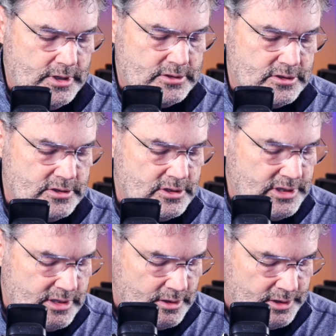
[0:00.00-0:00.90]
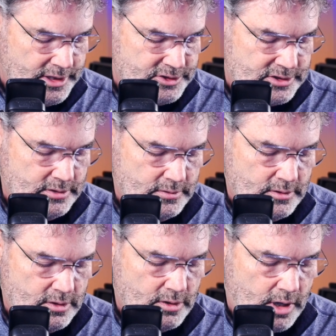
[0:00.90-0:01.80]
To delete a list,
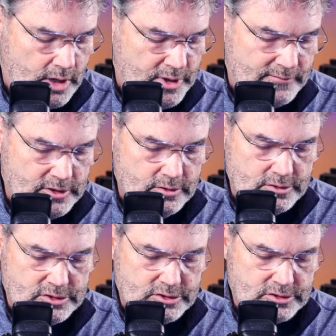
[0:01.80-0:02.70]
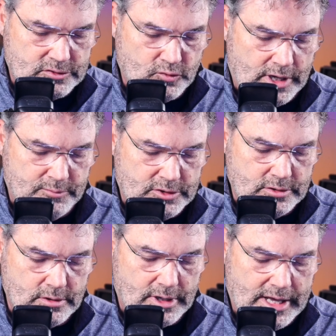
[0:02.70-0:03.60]
all we have to do is just swipe
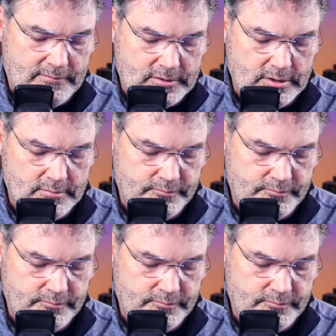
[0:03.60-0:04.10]
to the left.